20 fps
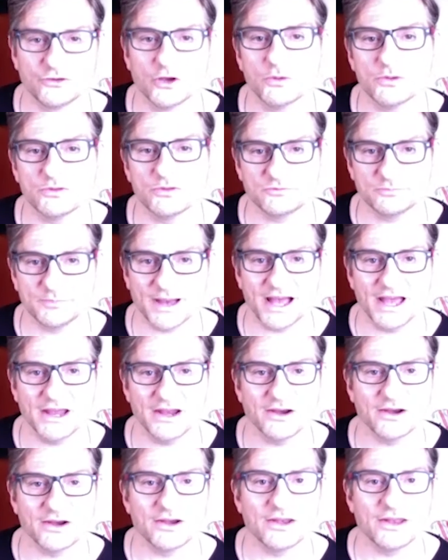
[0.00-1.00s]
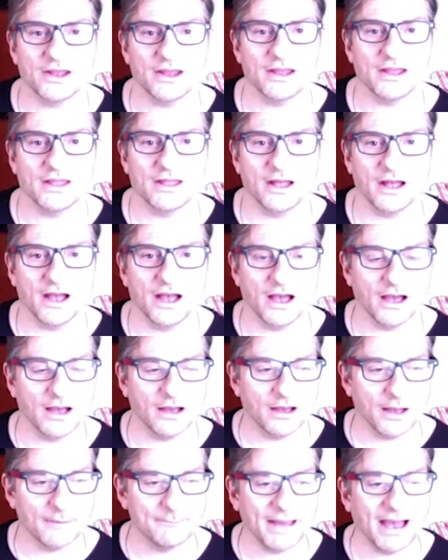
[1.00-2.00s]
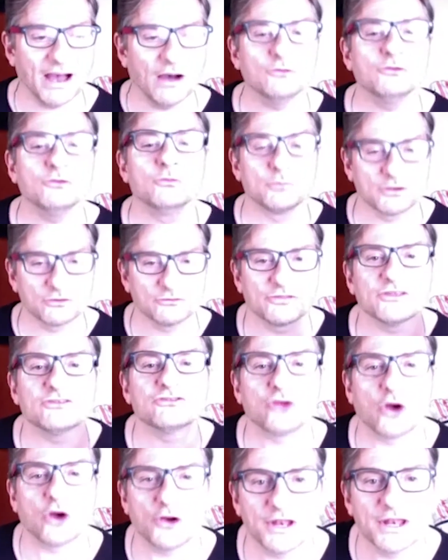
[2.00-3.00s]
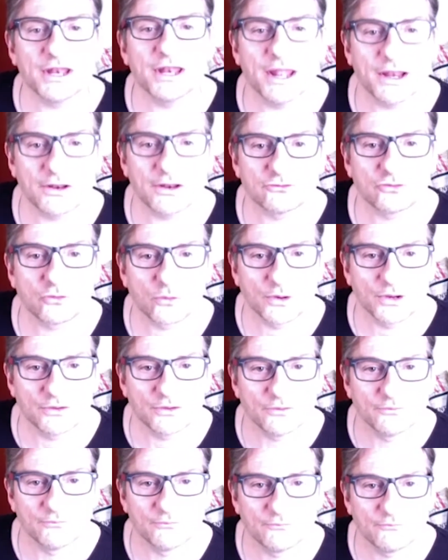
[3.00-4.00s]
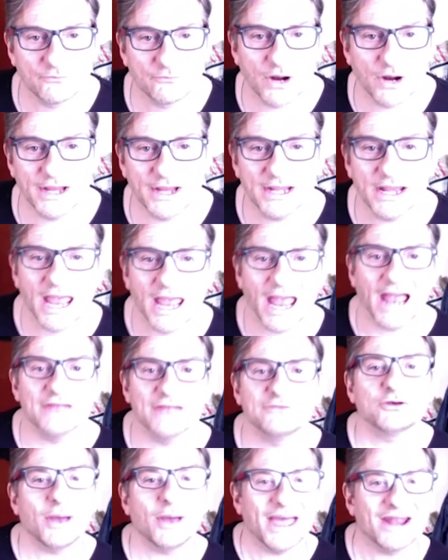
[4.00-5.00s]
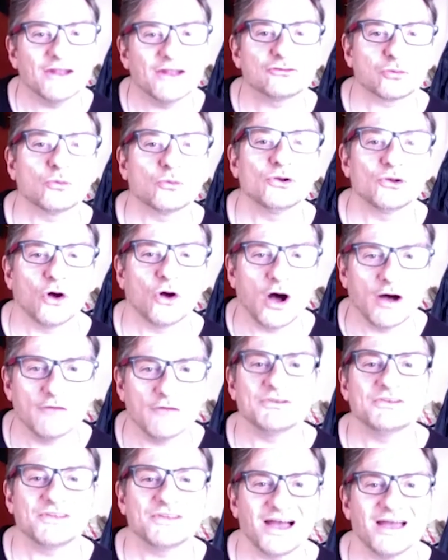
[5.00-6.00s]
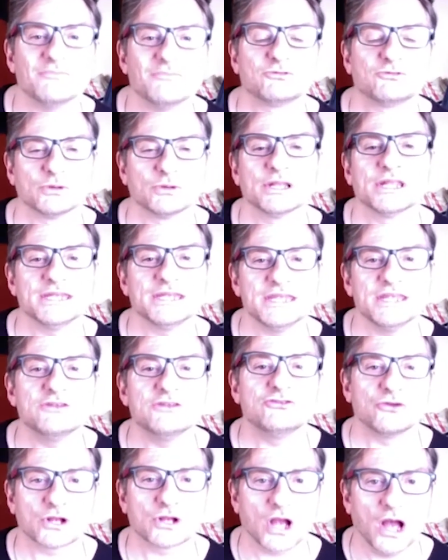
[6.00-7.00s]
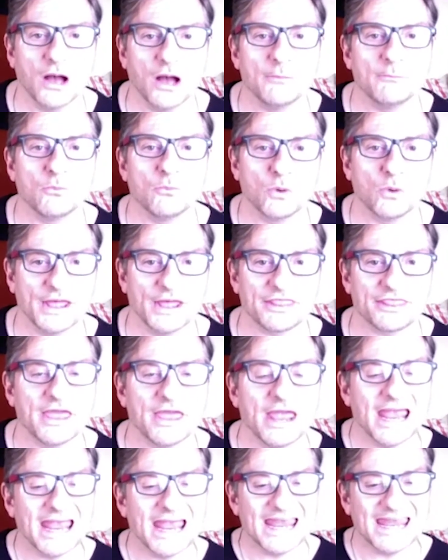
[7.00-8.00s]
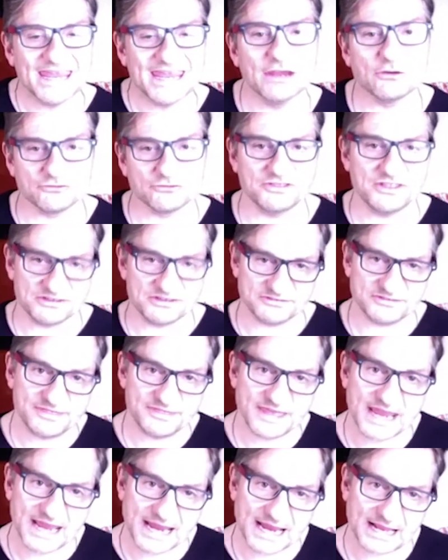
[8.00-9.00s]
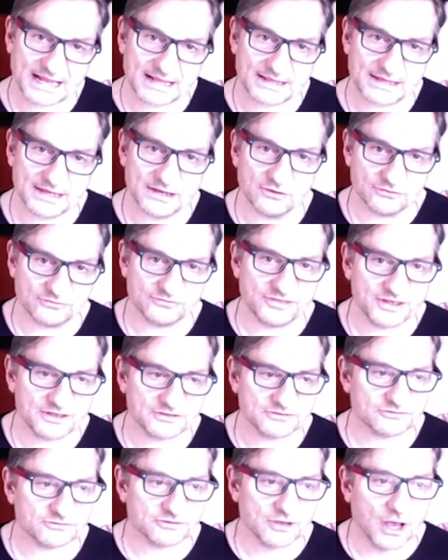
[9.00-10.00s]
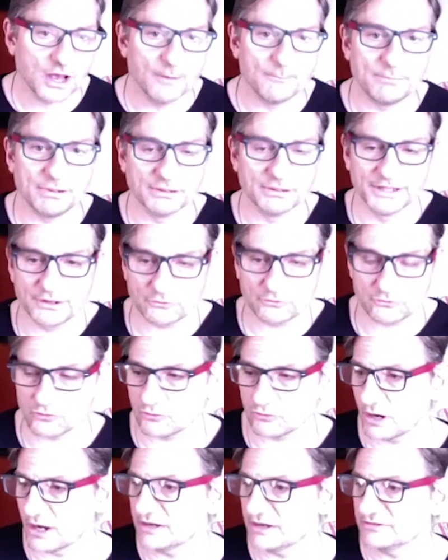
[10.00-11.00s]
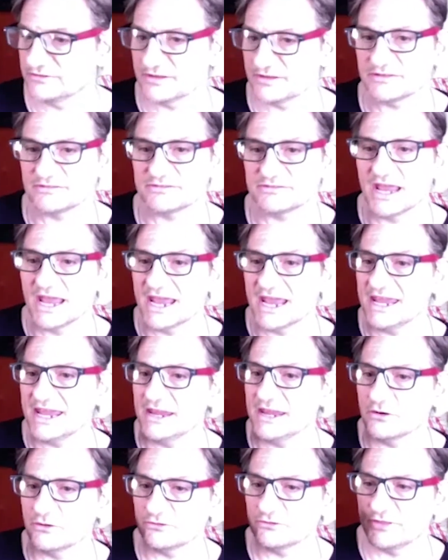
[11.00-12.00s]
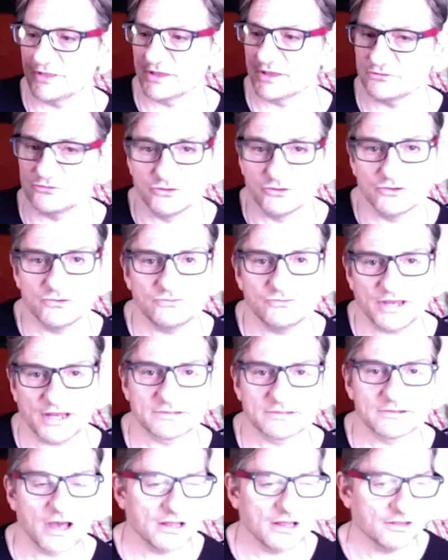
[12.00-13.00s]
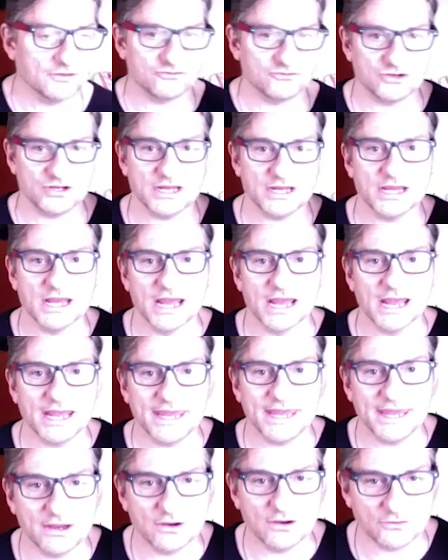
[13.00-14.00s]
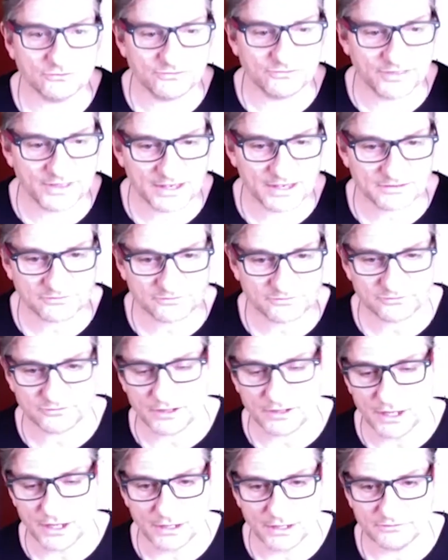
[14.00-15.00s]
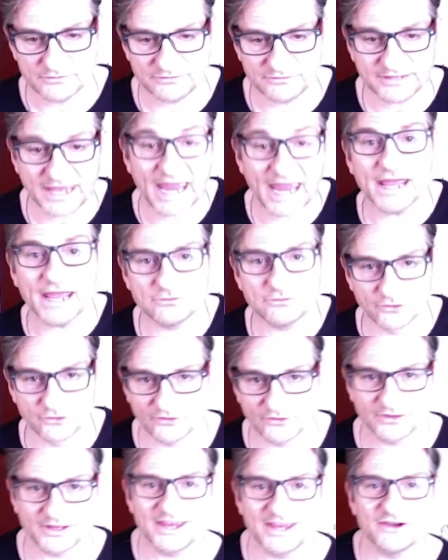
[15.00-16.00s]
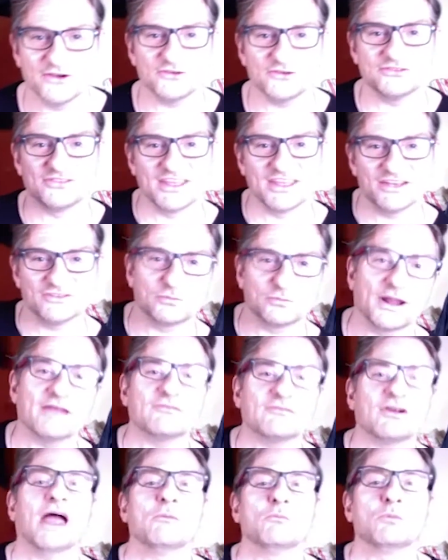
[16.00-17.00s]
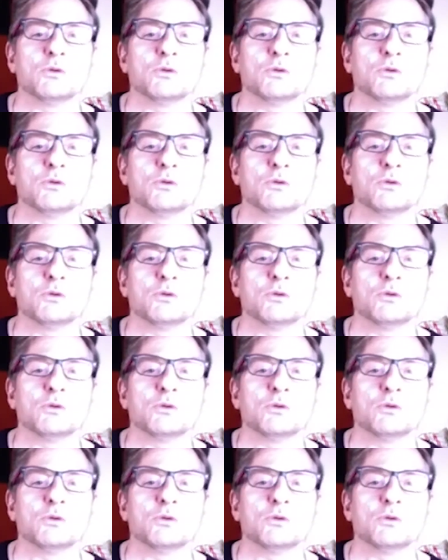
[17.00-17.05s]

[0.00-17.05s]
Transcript: inspired about, you know, because they started in editorial, right? And so editorial oftentimes really needs you to come with, here's this thing, here's this political crisis, here's this new technology, here's this scandal, here's this whatever, and we